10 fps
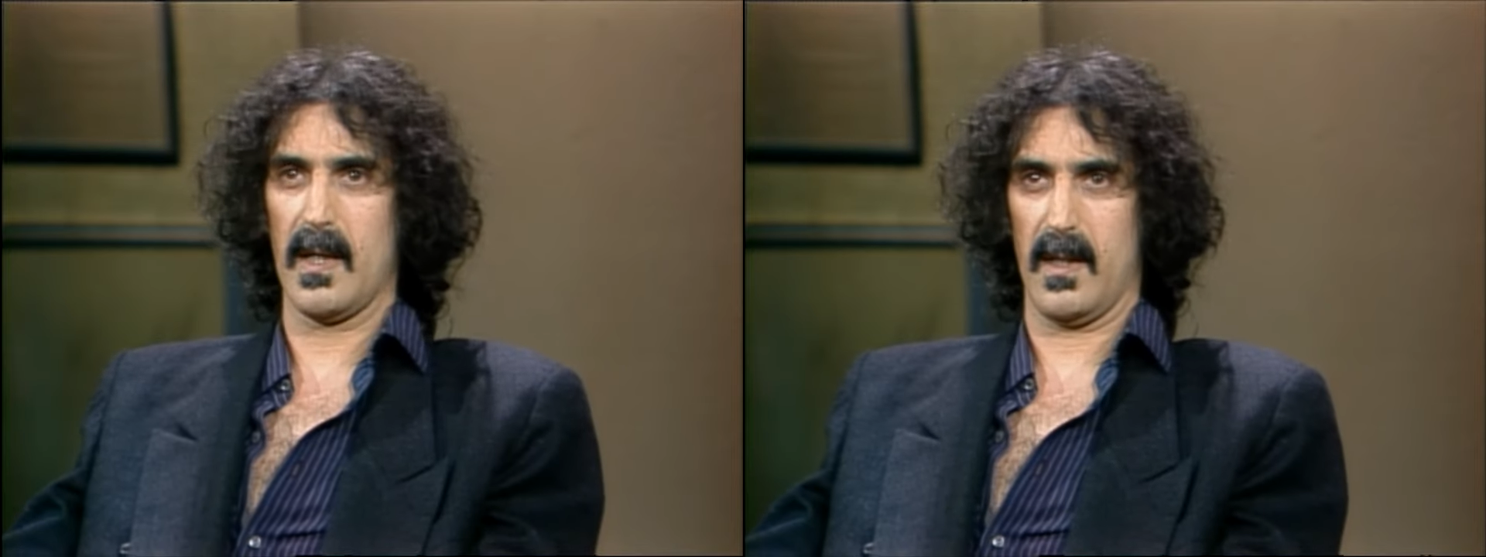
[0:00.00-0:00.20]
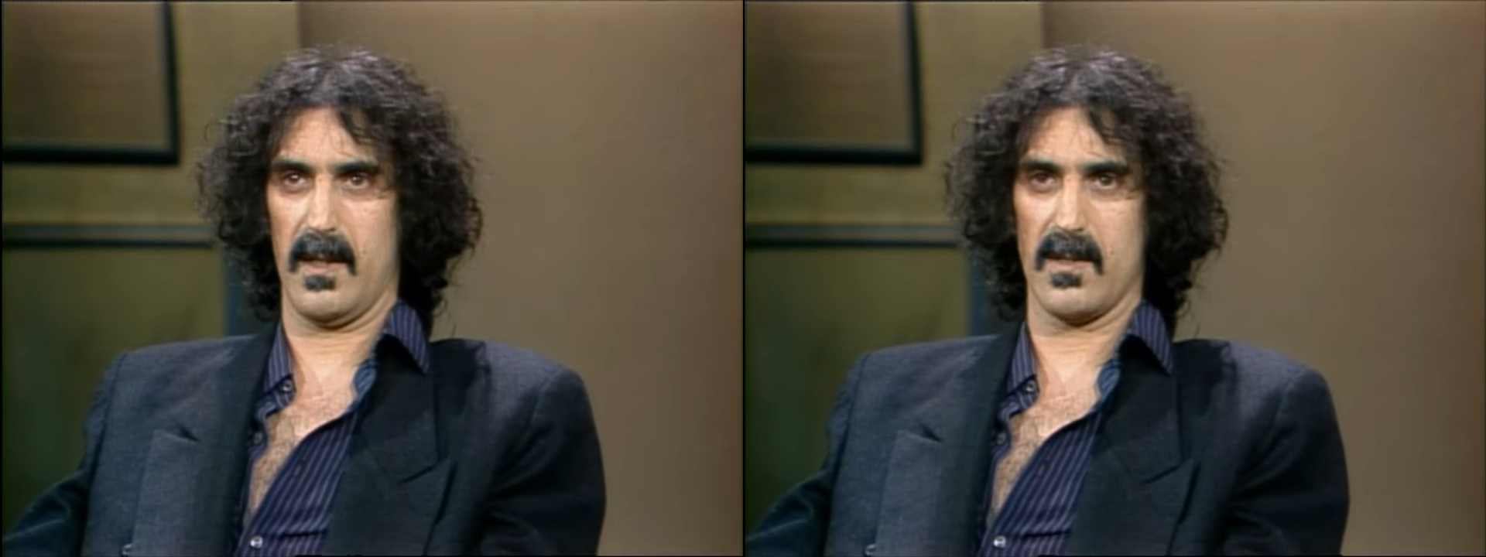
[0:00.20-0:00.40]

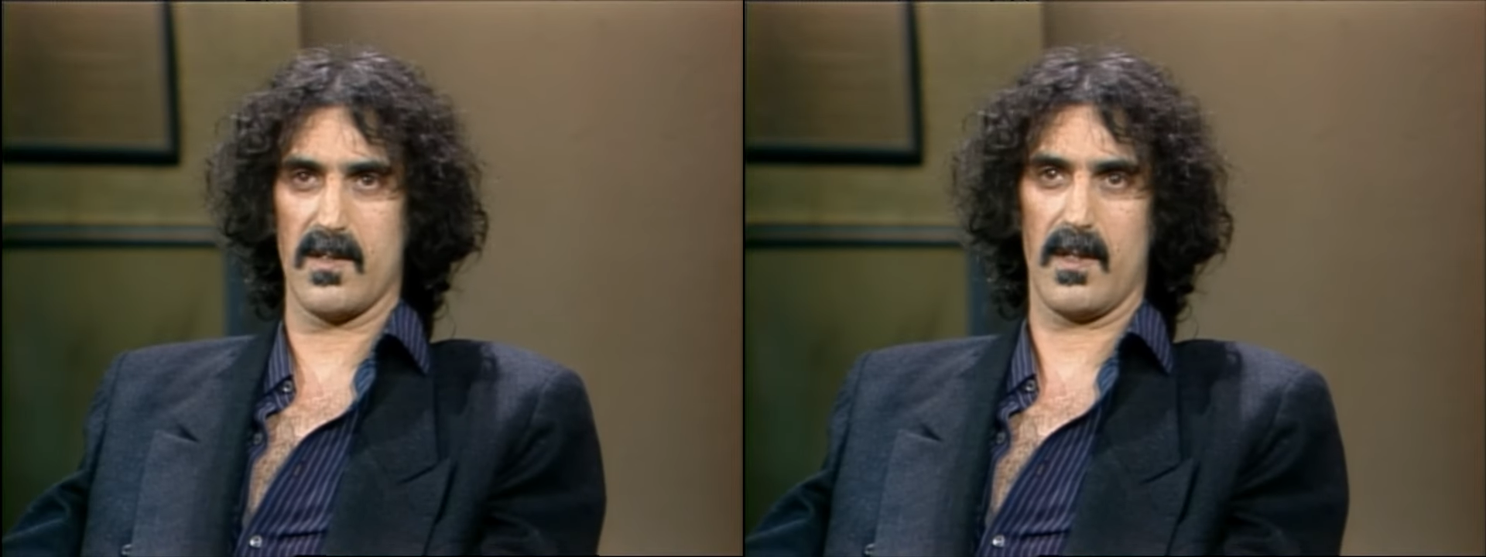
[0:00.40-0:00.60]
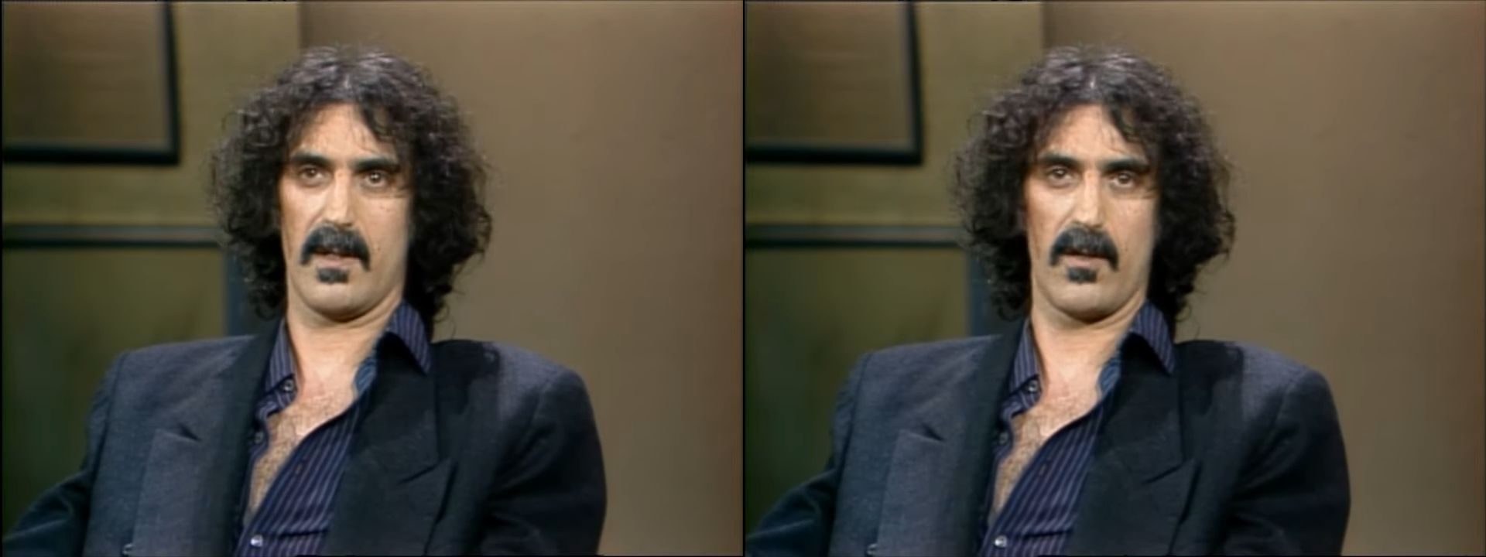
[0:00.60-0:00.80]

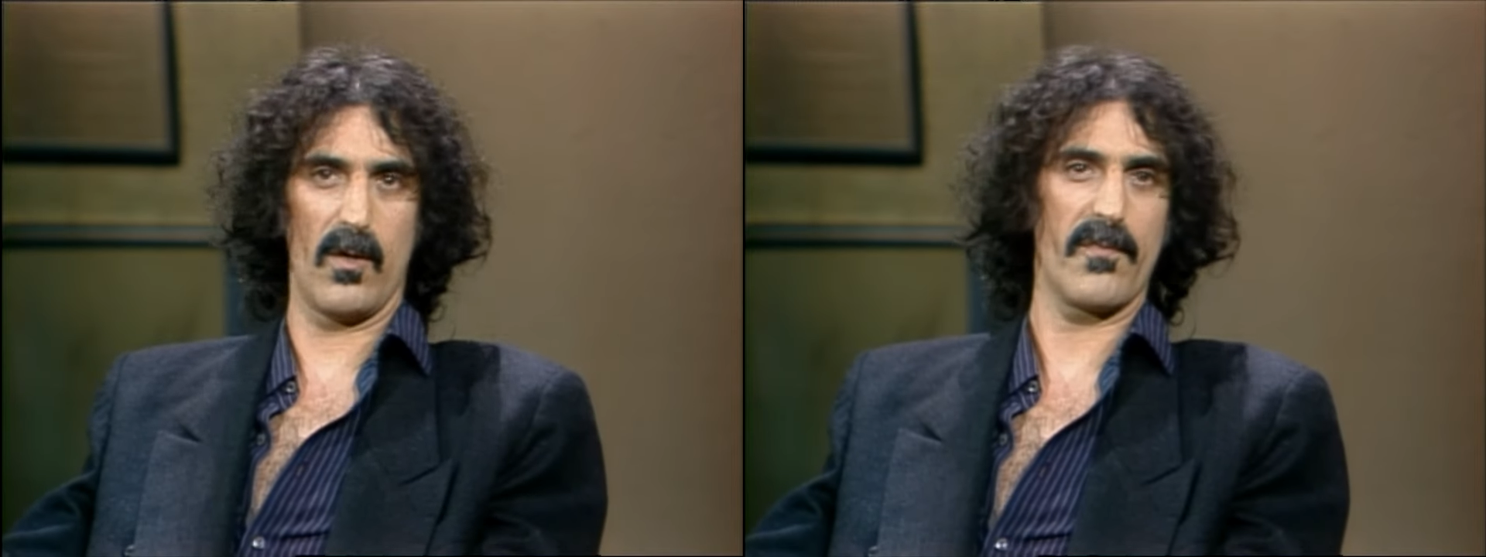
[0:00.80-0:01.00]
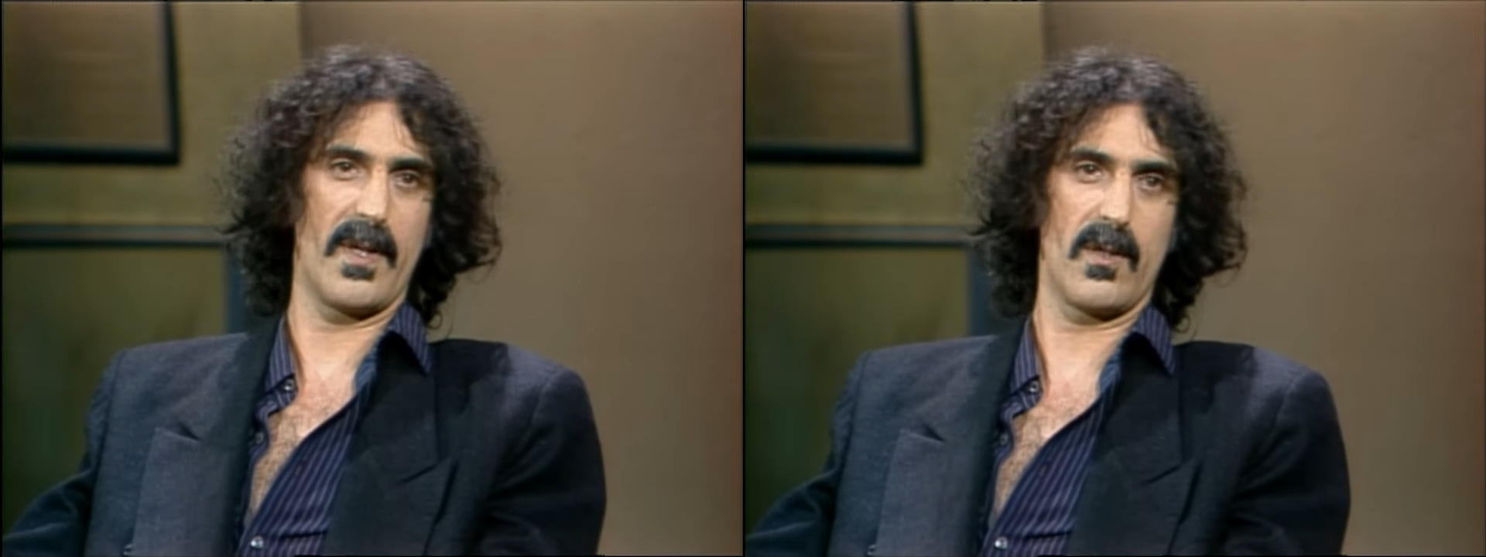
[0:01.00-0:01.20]
his
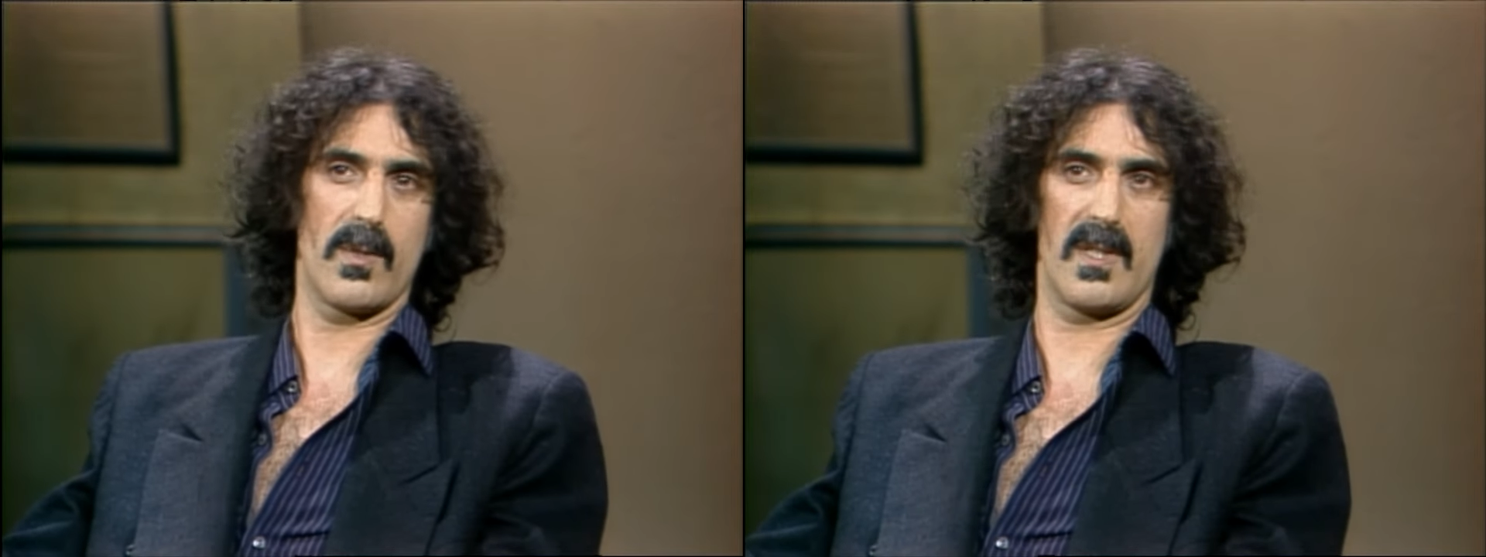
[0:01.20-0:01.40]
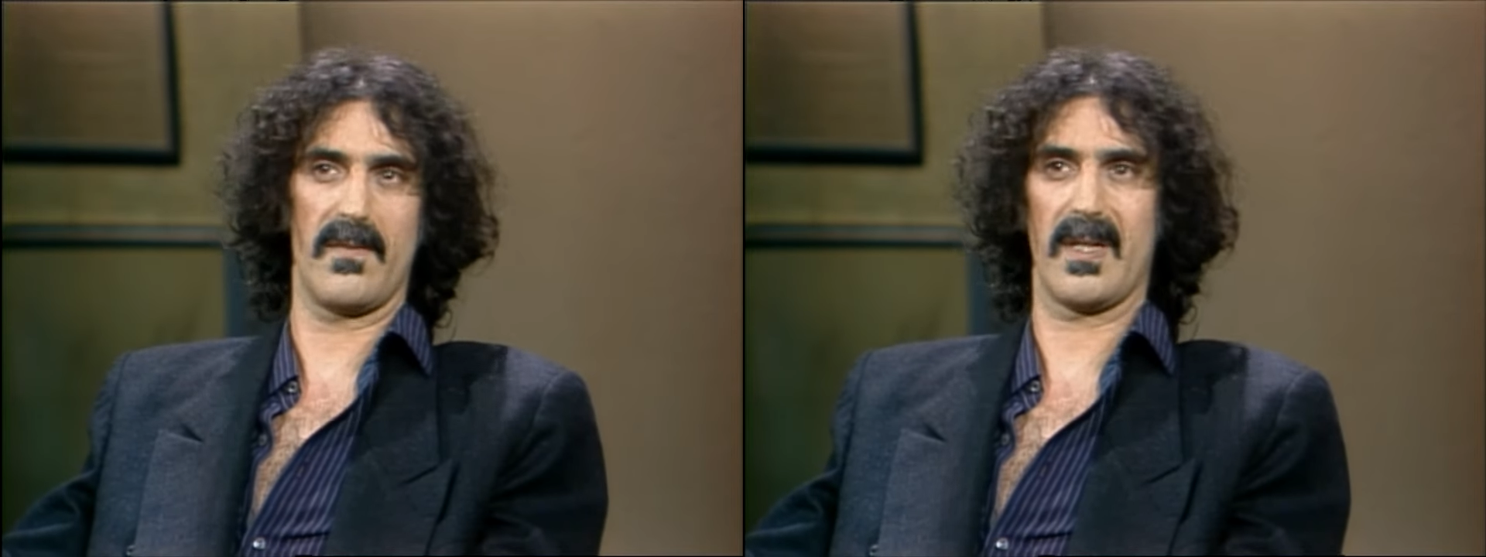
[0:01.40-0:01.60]
girlfriend, who
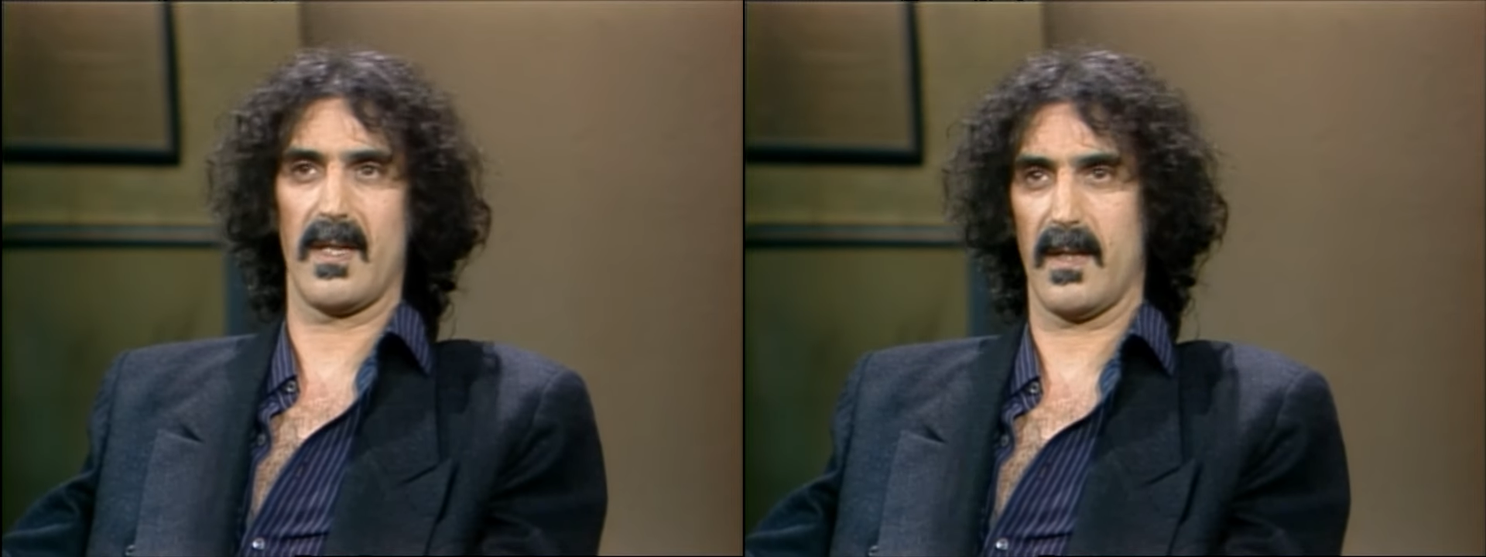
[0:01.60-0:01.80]
was living